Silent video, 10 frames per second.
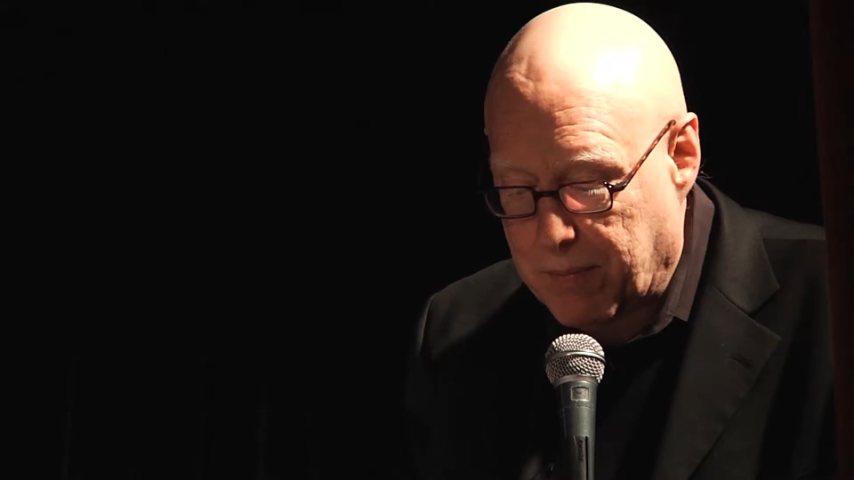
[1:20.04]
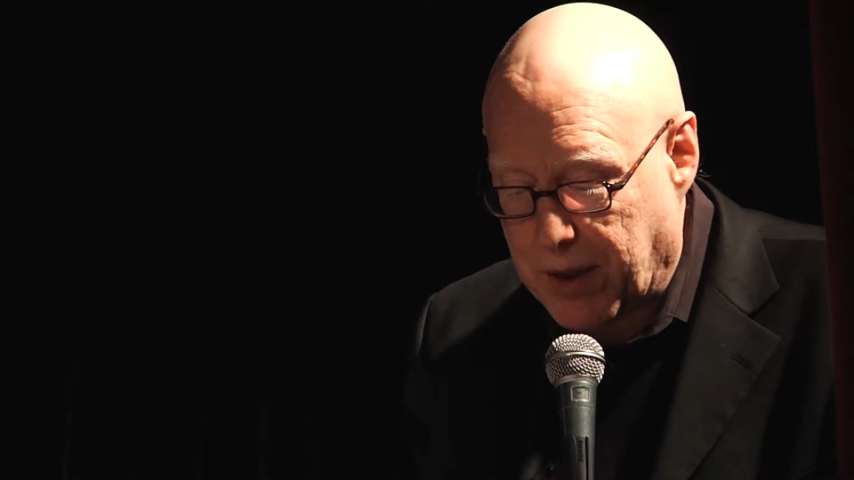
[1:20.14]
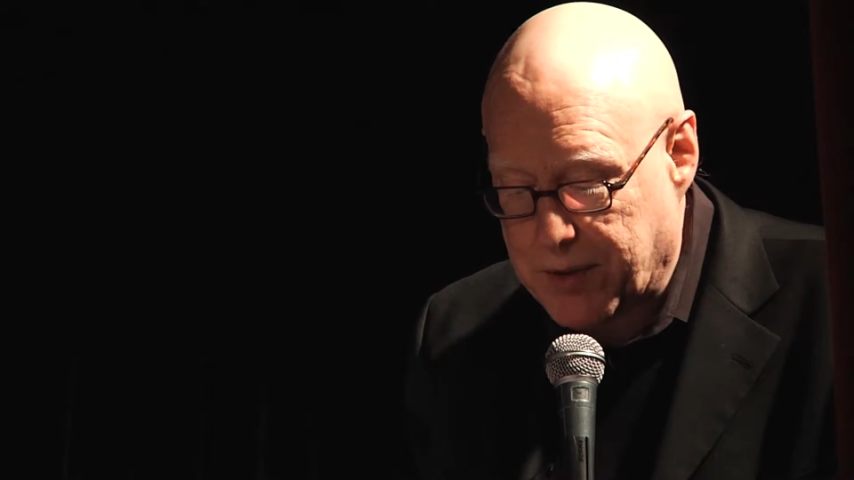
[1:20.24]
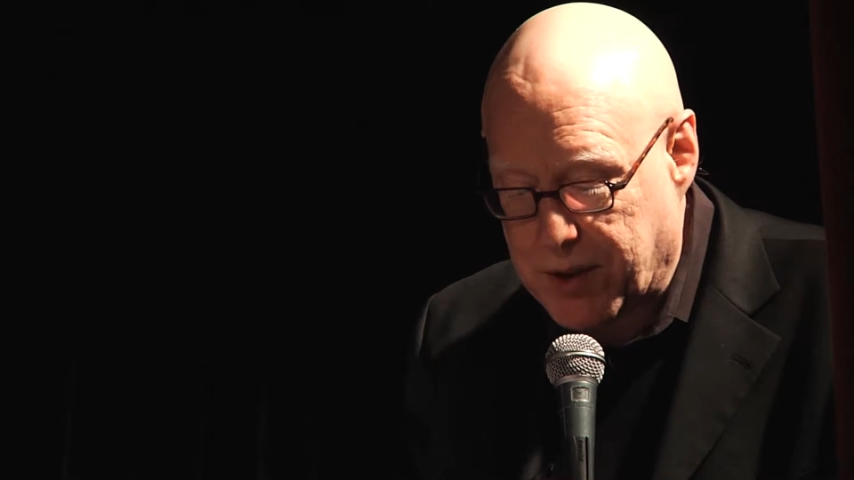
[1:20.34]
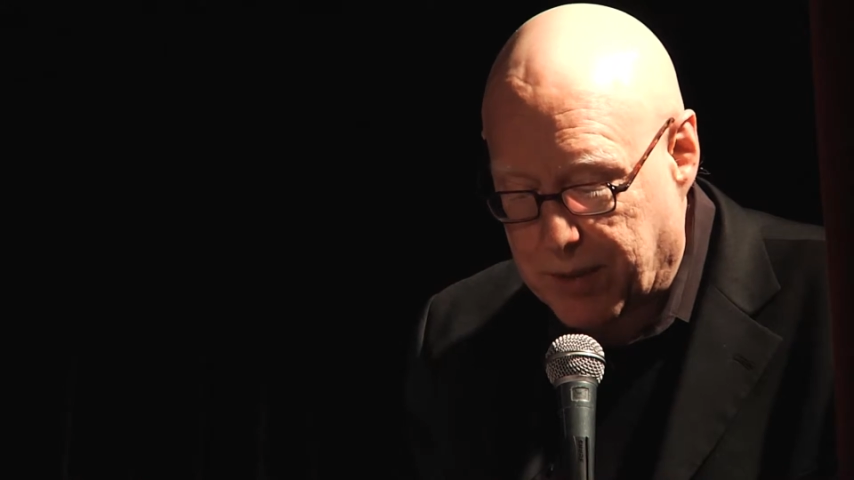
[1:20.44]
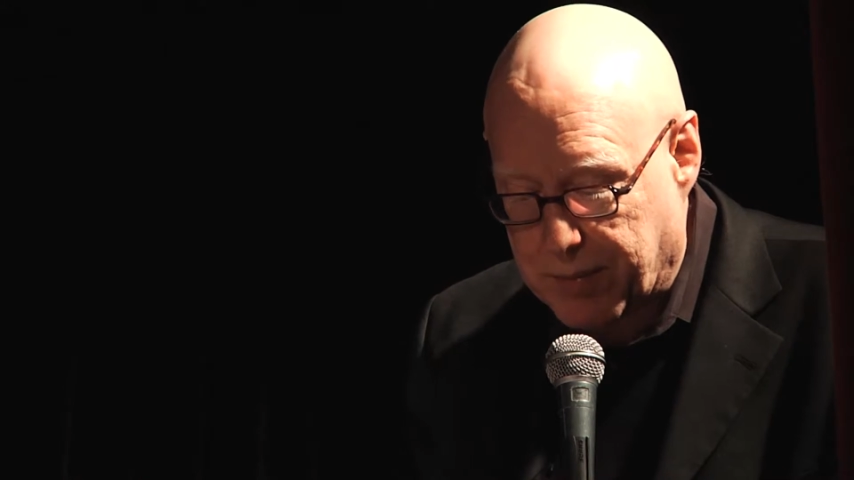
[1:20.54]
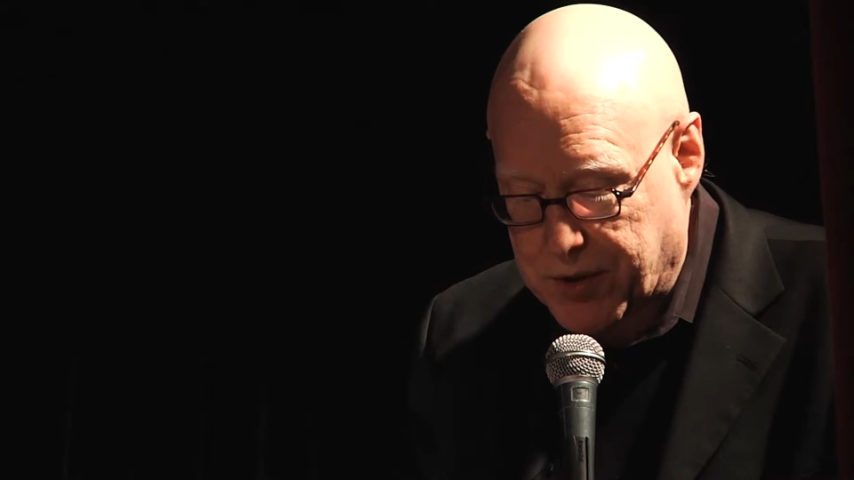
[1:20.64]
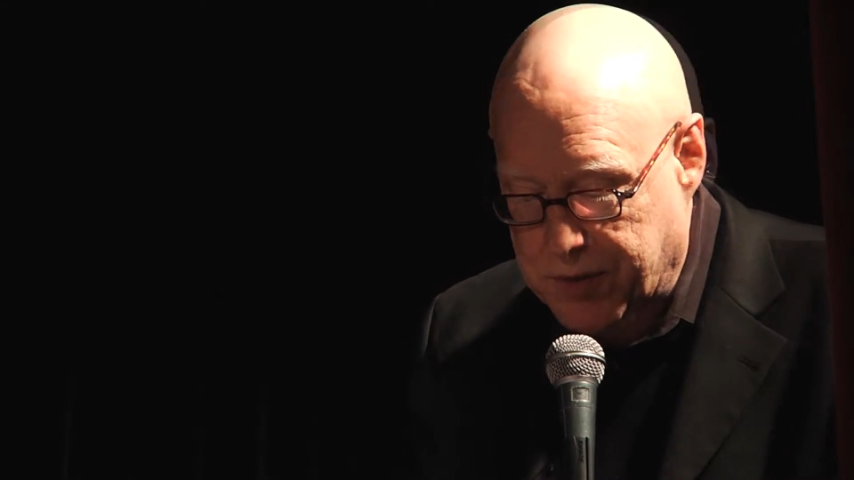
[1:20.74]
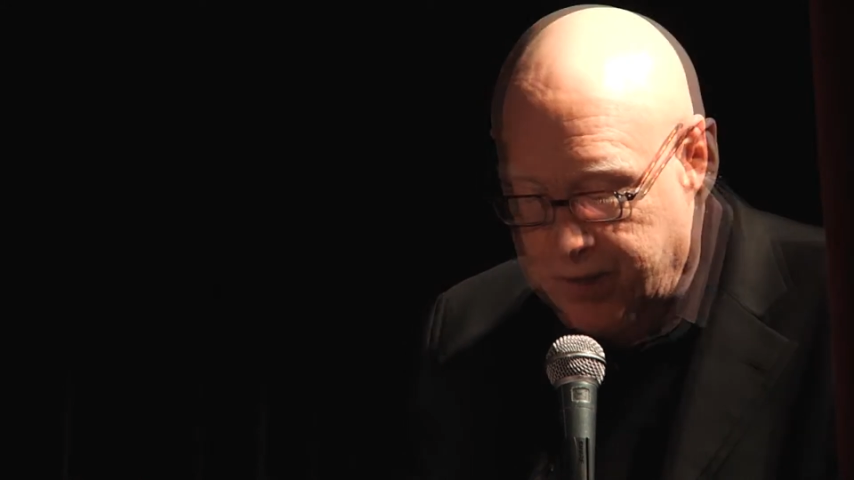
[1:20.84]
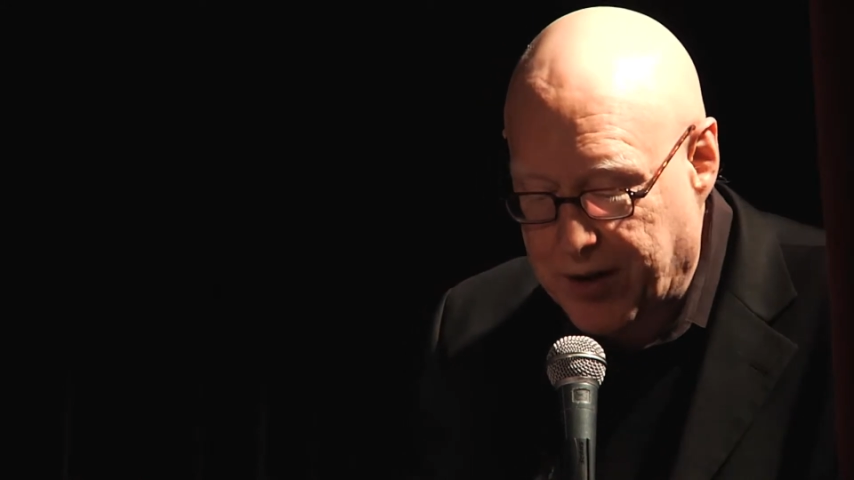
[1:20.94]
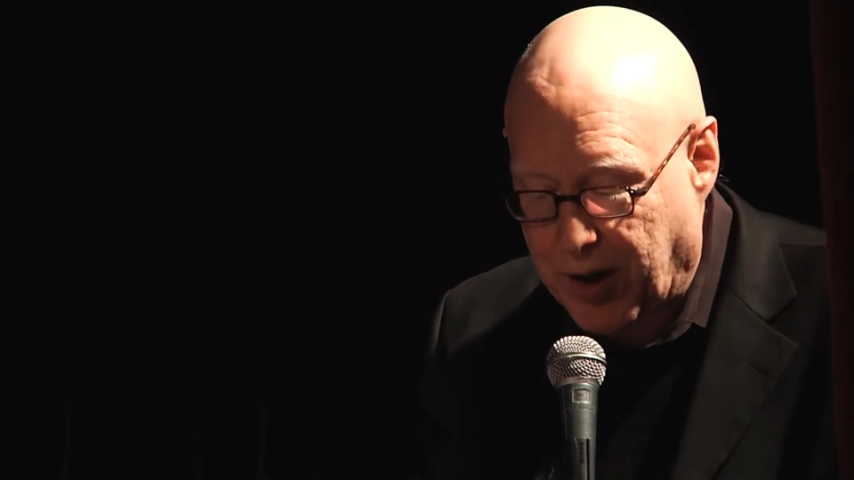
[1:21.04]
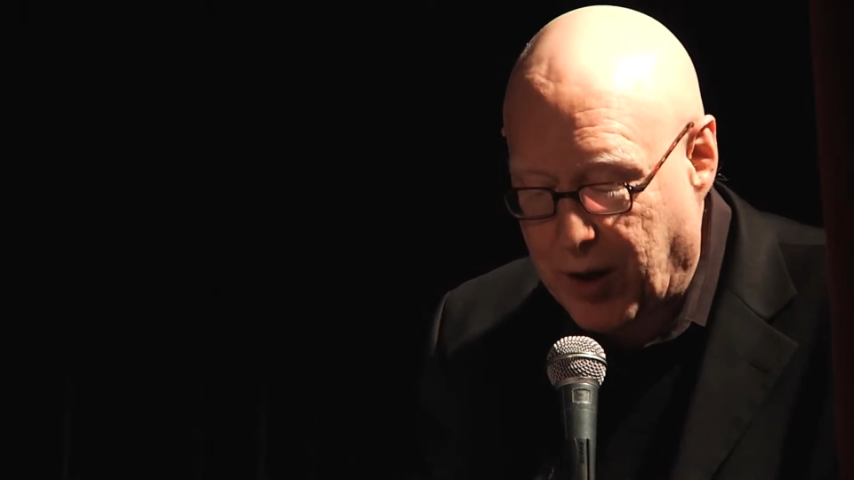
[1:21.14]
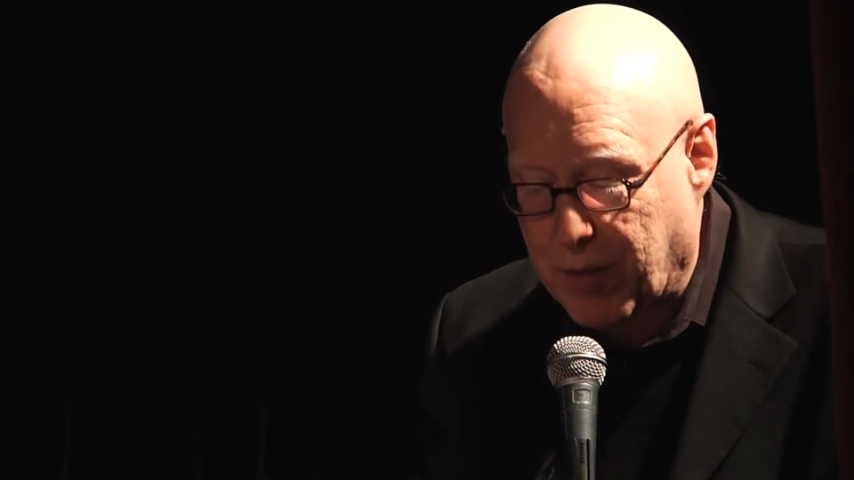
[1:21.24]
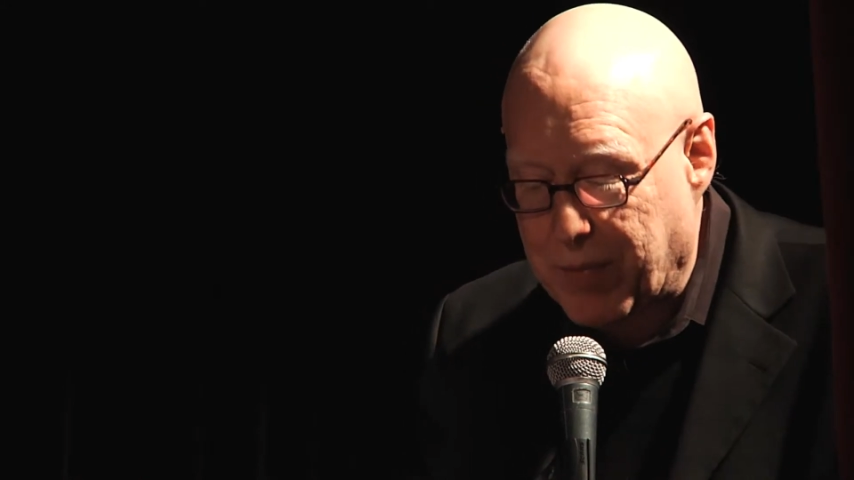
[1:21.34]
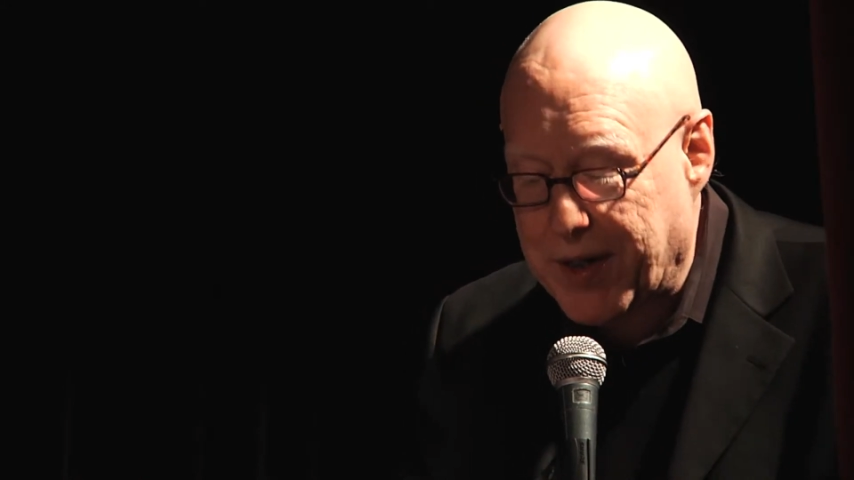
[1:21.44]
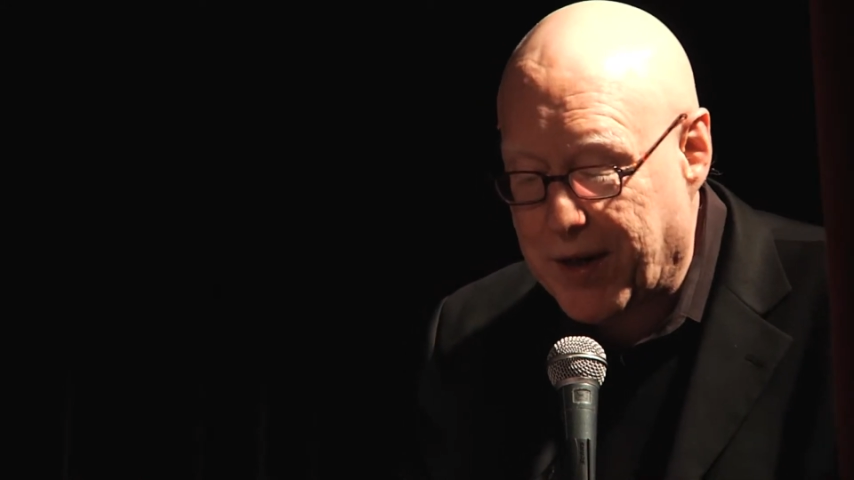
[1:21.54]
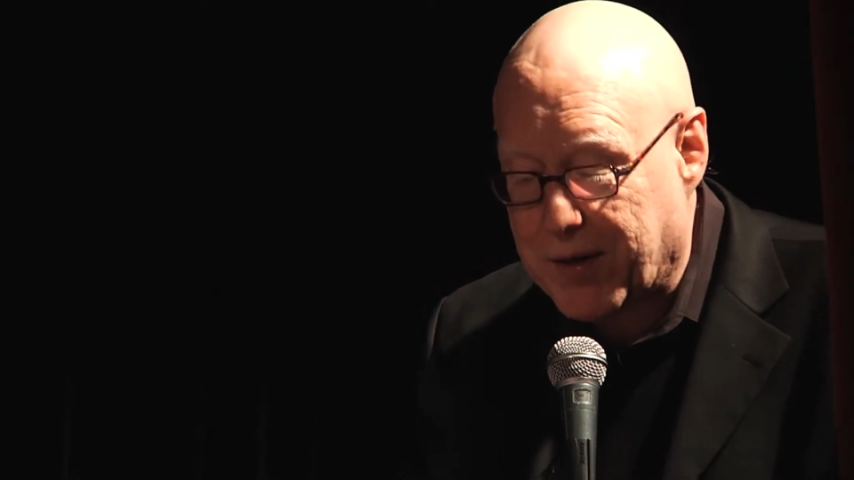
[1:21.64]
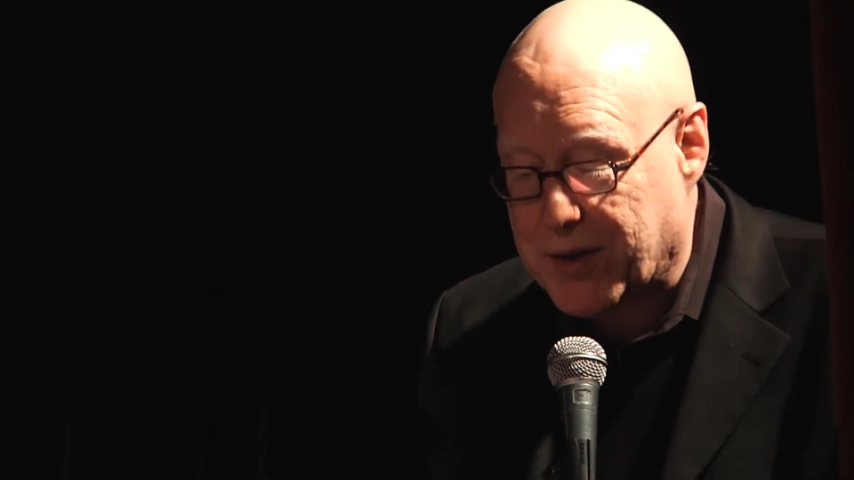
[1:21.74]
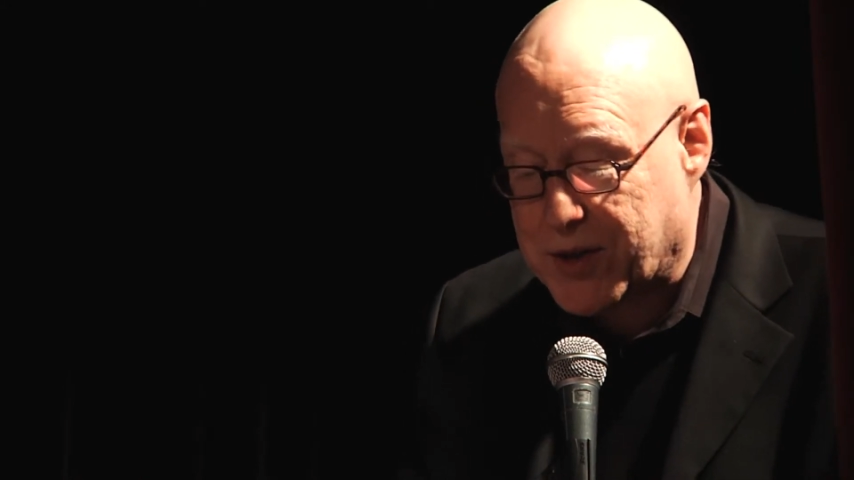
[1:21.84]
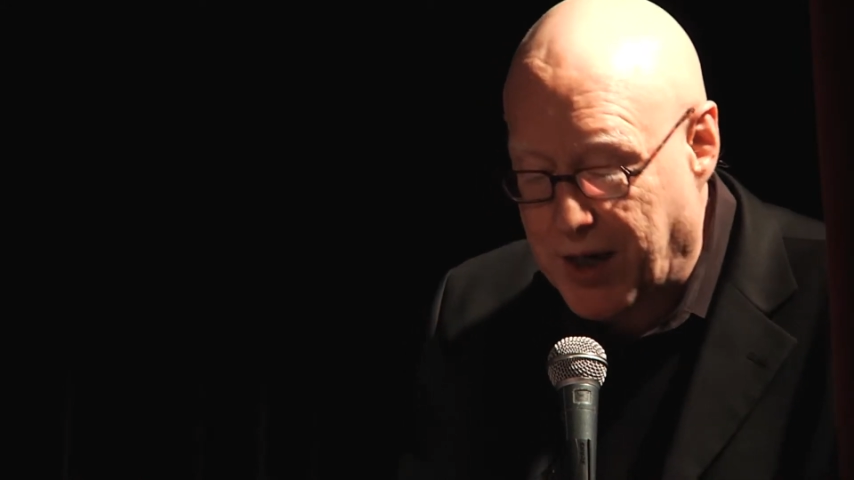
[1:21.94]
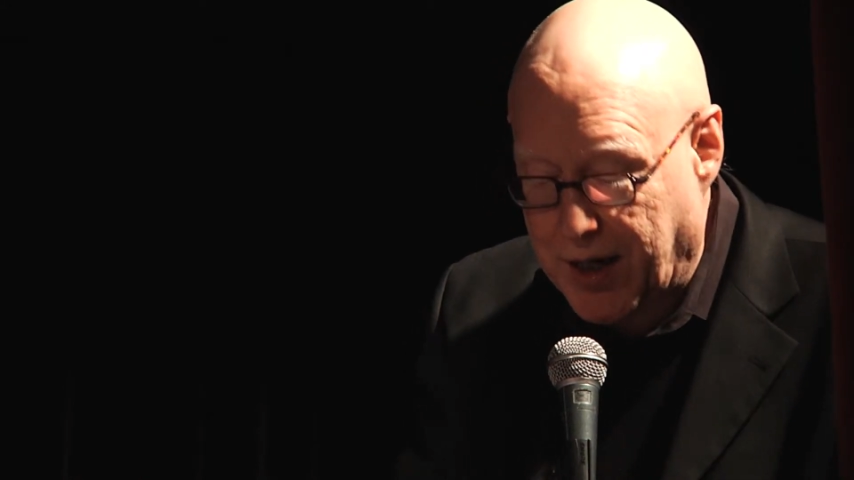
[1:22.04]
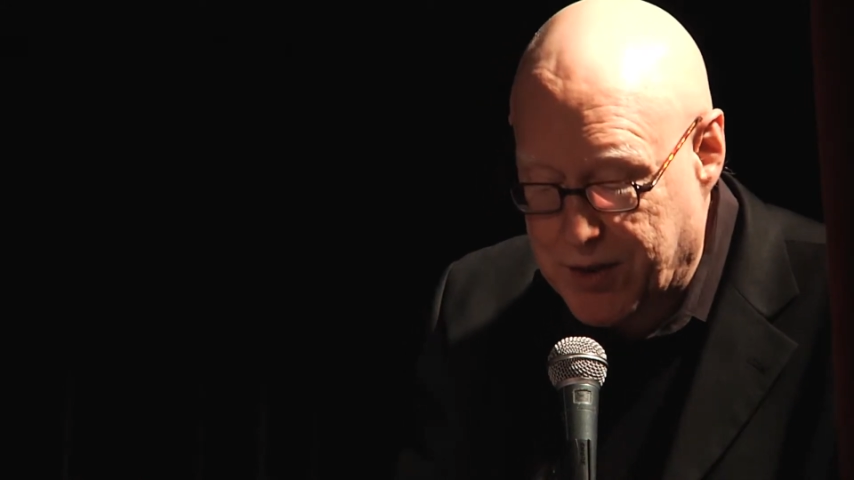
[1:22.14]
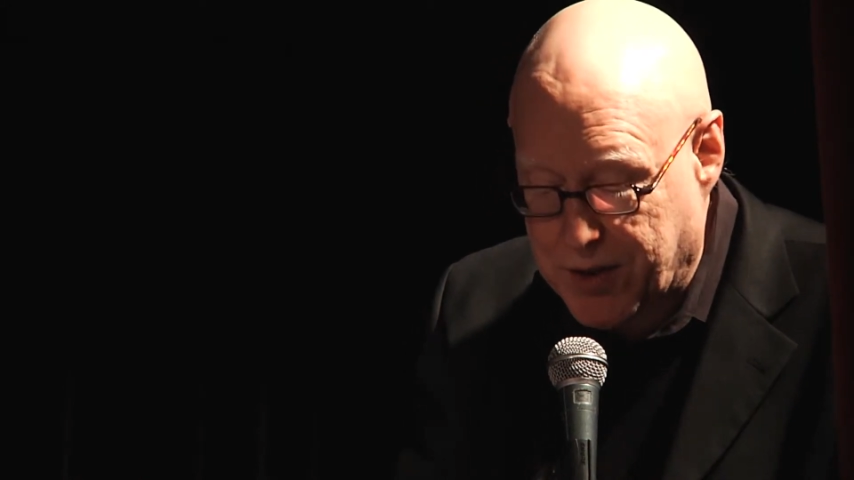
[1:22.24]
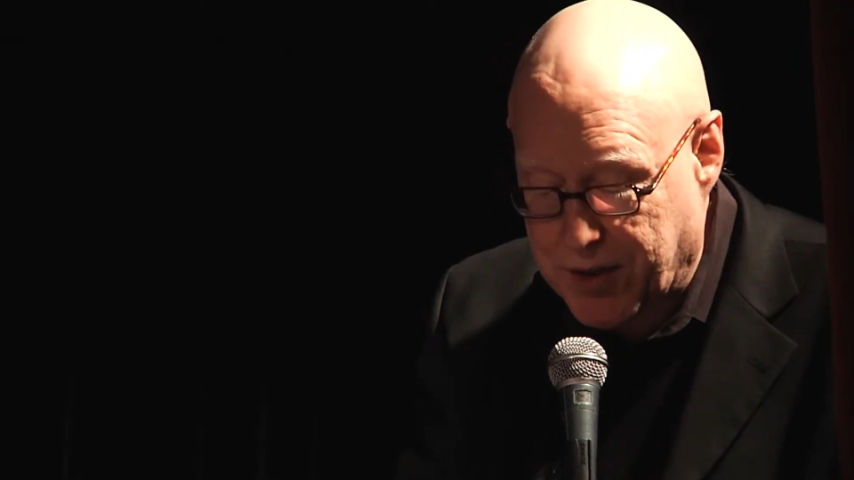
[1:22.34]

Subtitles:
Muslims. There are many other sides